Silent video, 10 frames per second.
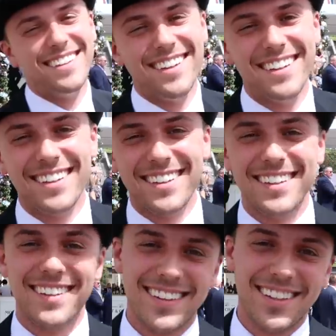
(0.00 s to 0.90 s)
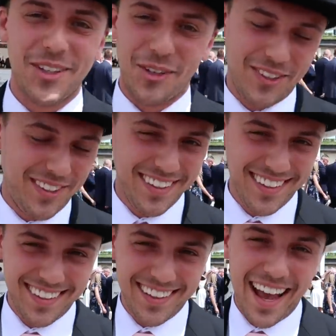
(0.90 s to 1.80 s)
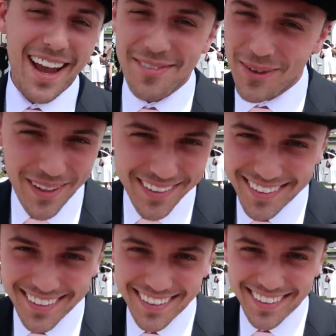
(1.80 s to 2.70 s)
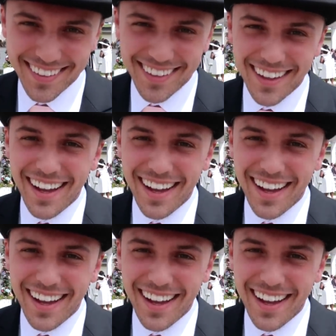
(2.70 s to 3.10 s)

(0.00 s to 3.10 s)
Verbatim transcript: I love it. Good. Hi everyone. Hi.